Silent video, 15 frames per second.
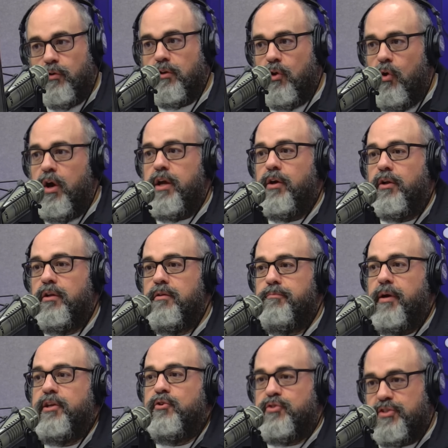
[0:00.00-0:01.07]
loyal,
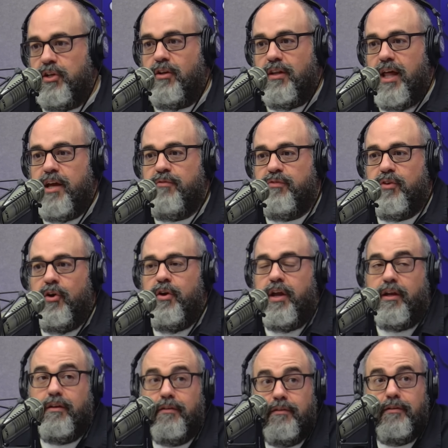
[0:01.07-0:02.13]
but you still like
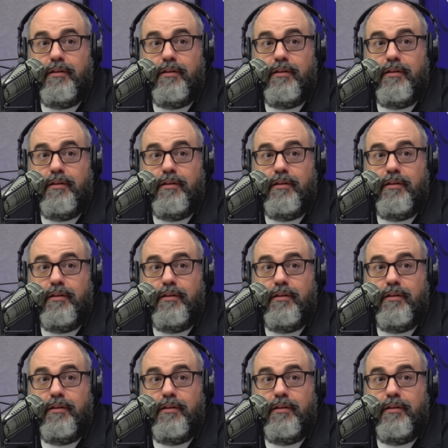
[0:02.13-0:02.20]
flirting.